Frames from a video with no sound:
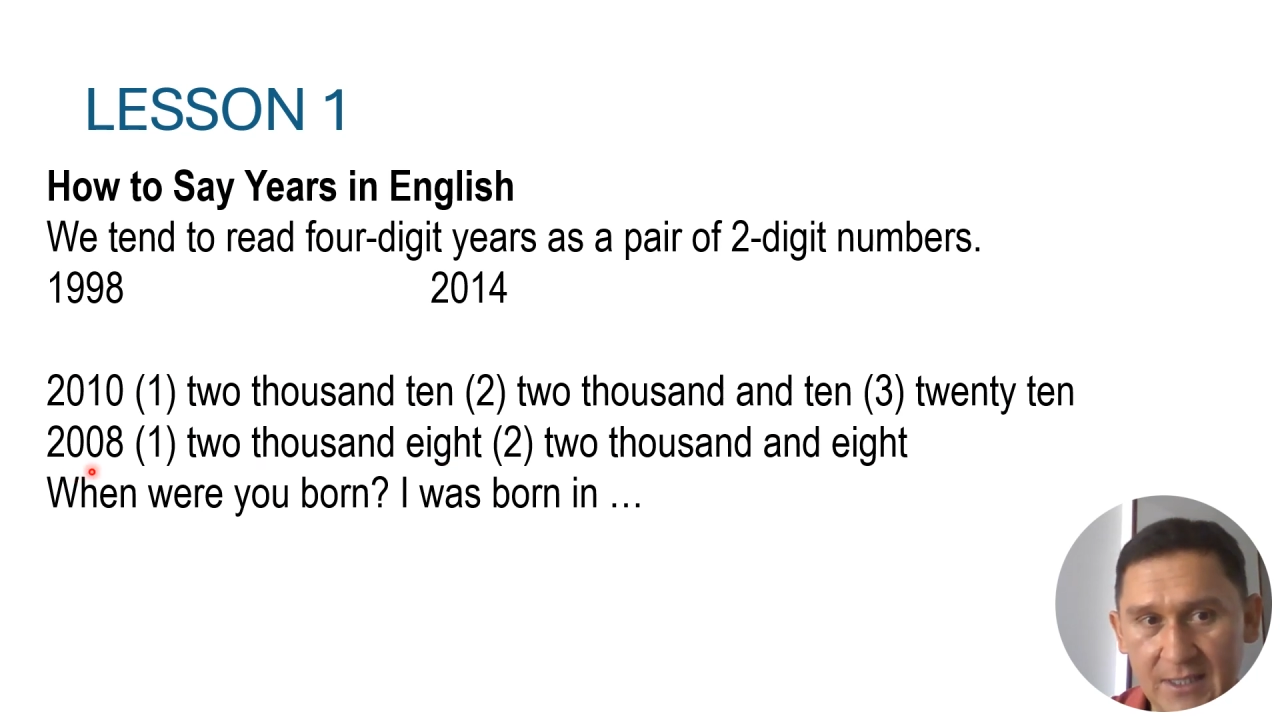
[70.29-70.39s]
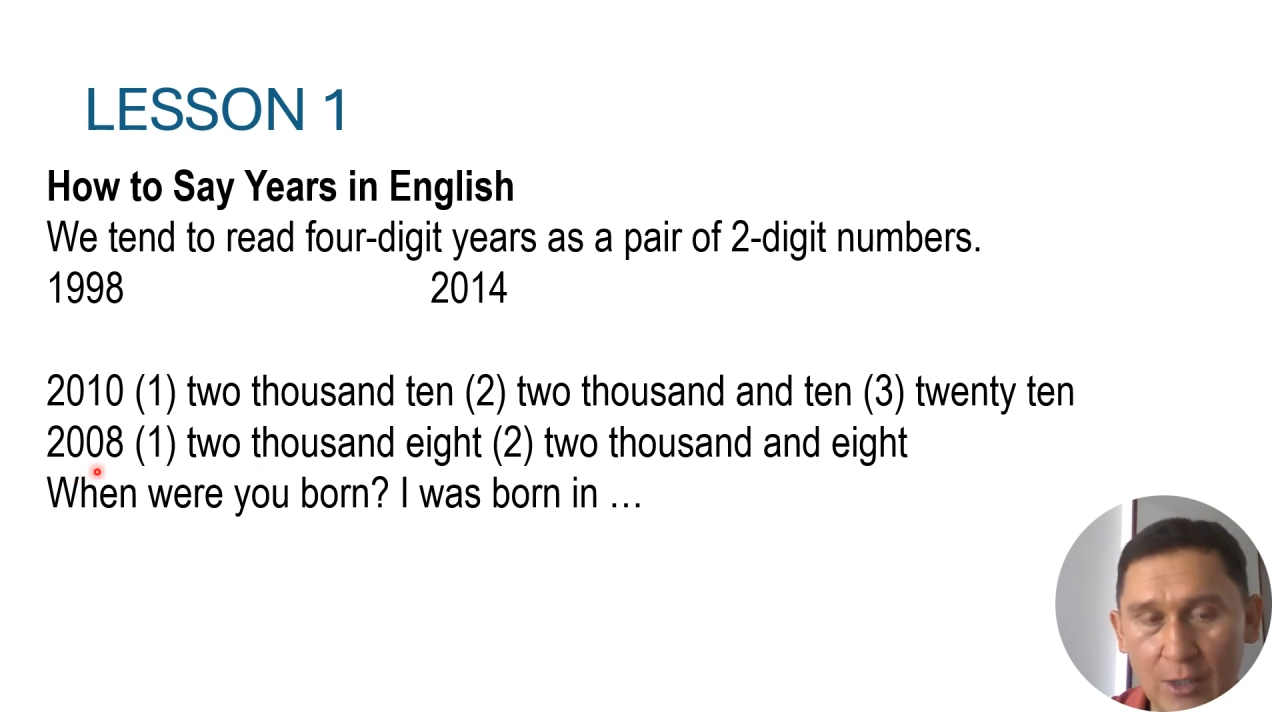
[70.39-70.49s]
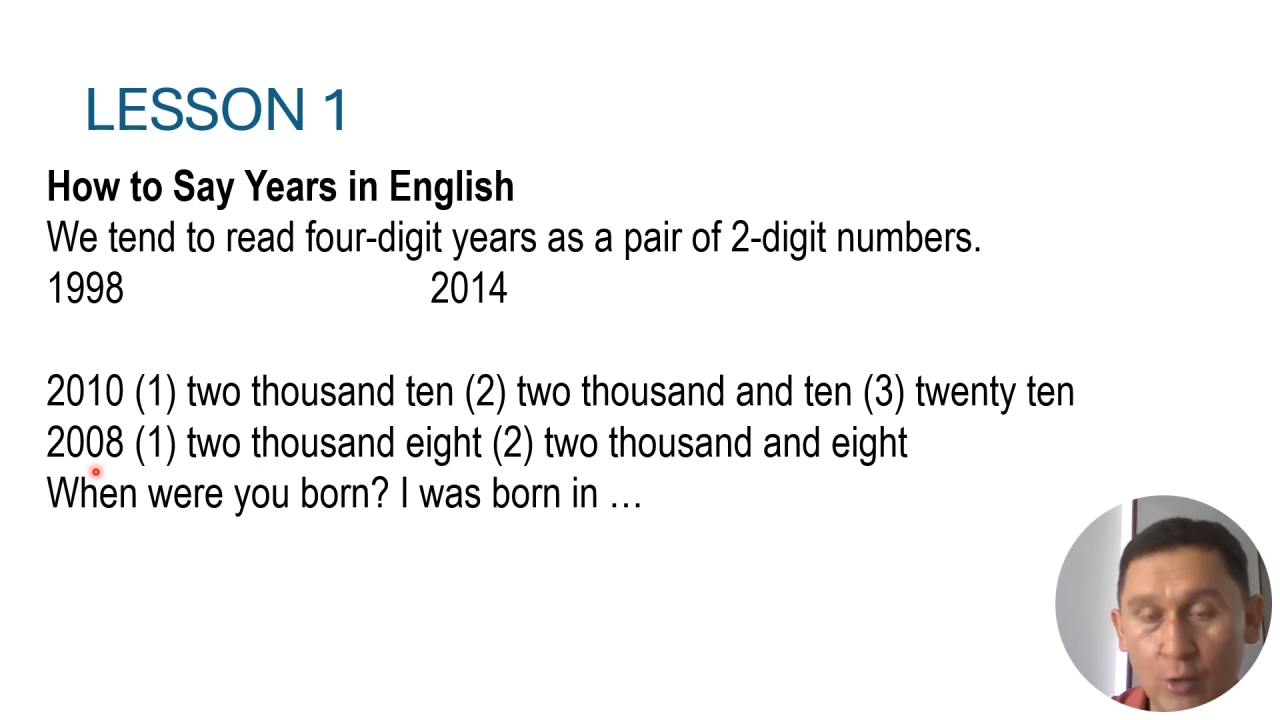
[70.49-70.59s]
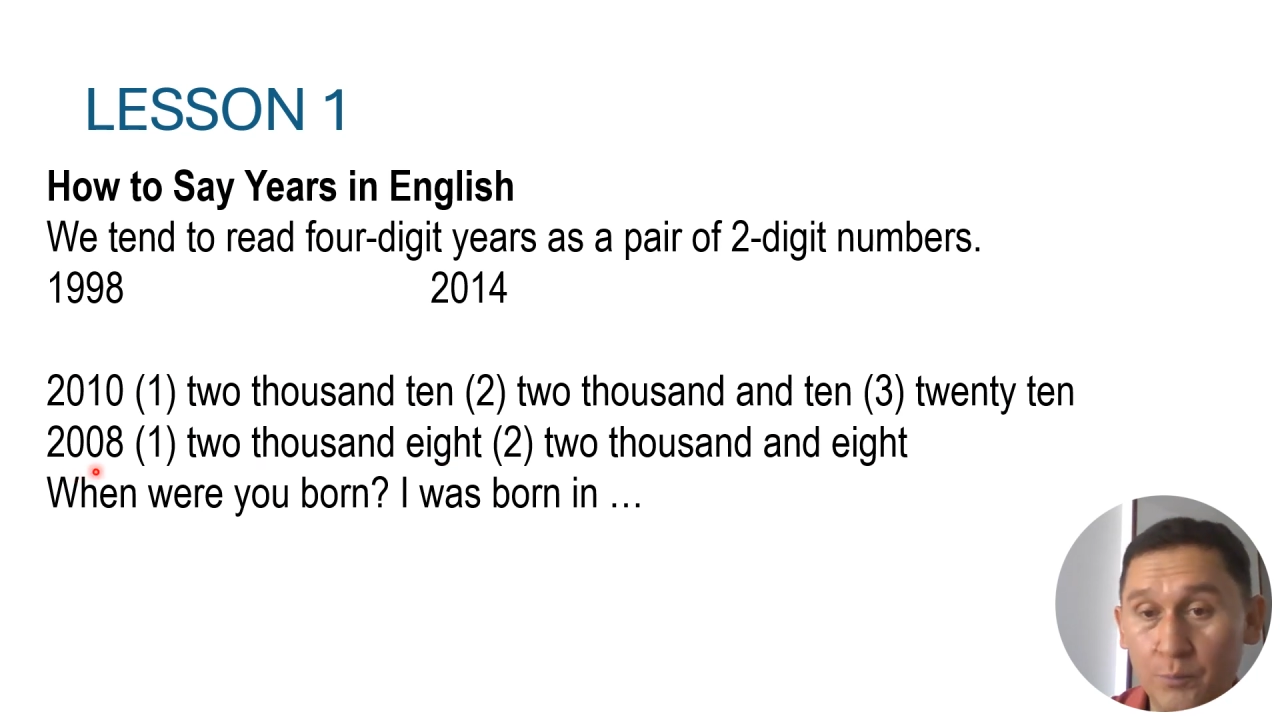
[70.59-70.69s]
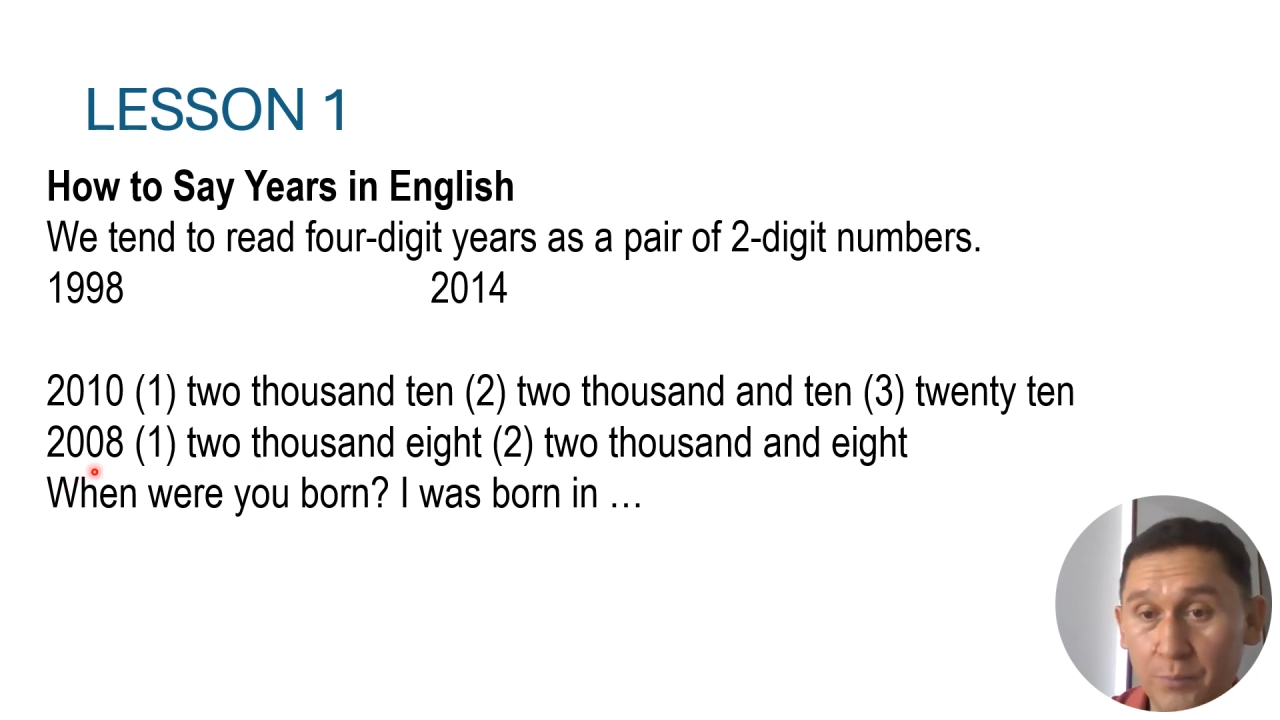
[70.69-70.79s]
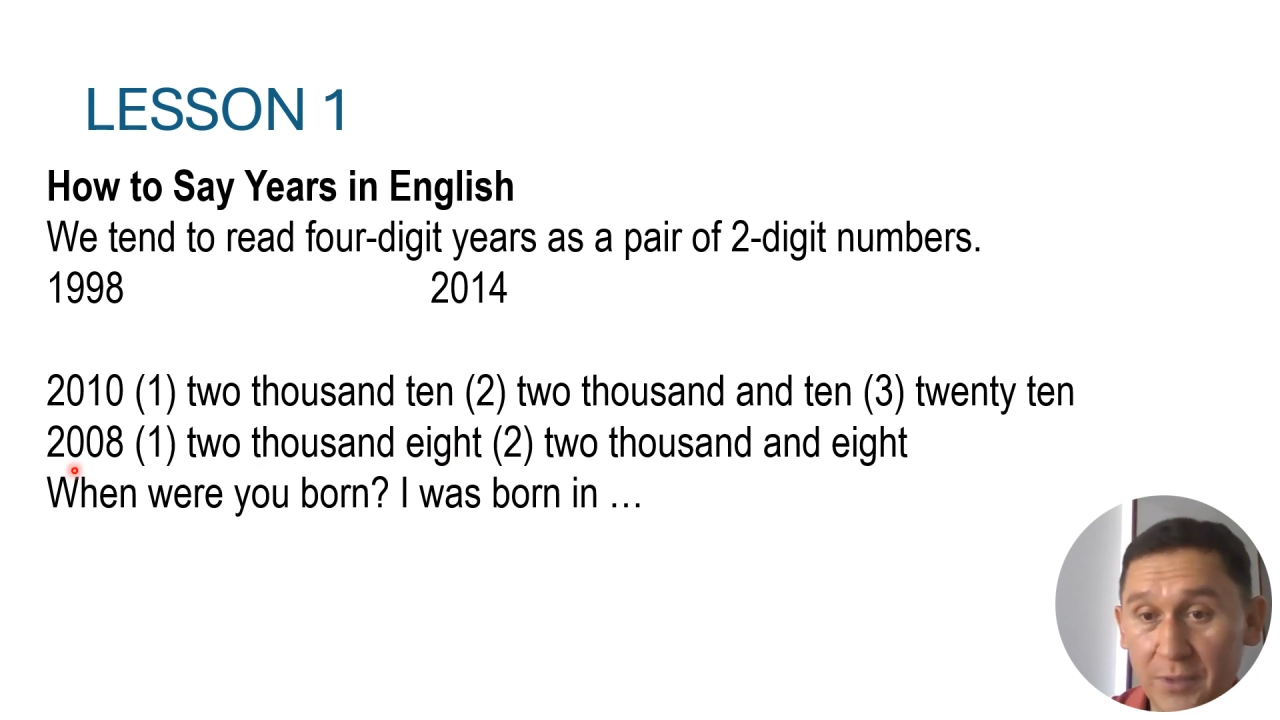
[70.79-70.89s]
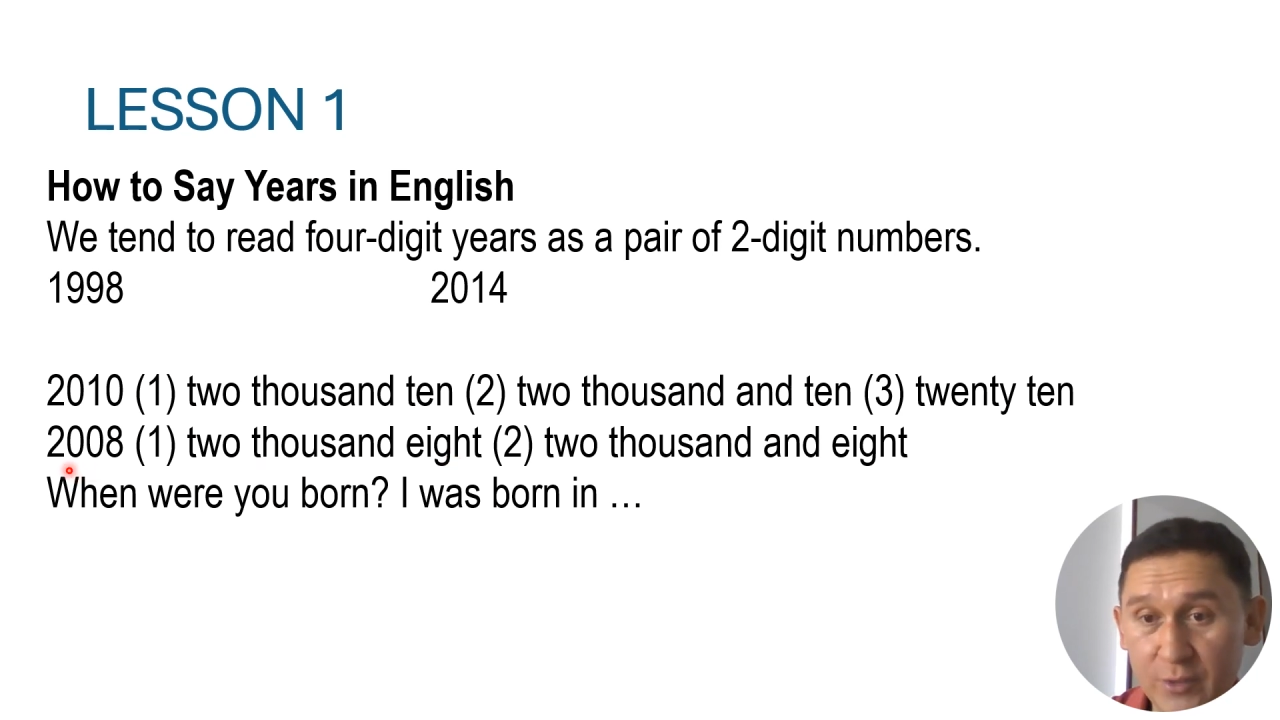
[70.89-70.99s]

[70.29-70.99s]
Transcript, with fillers: complete